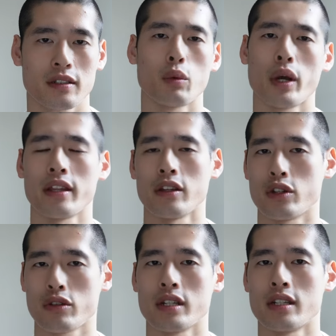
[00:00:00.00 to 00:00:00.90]
the way that you're
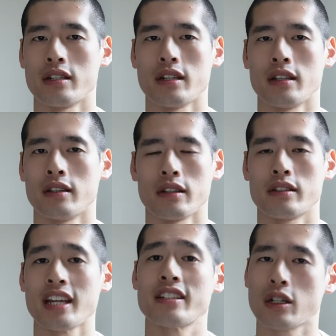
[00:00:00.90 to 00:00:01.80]
treated in the
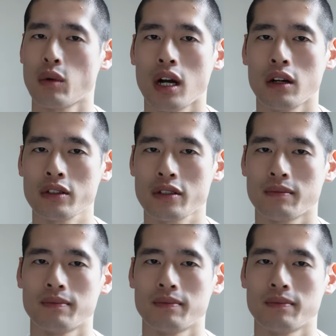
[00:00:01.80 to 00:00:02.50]
dating world,